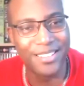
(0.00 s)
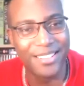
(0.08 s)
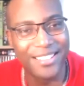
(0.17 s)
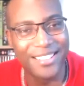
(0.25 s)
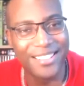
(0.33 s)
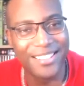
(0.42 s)

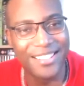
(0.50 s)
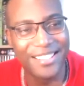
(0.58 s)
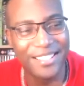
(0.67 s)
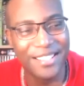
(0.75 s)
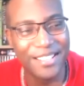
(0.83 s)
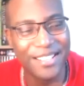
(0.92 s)

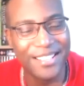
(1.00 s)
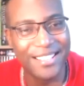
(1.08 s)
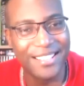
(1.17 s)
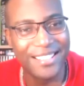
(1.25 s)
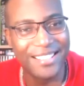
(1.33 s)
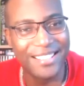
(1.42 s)

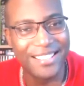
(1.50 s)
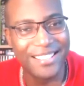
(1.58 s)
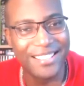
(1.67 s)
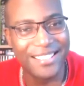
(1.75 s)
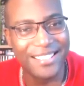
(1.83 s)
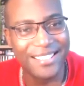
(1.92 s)

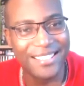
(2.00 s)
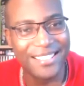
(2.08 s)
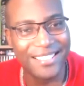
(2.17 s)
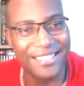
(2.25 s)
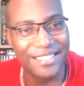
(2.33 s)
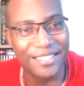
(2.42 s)

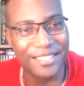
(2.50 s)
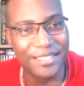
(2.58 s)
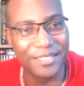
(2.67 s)
(not speaking)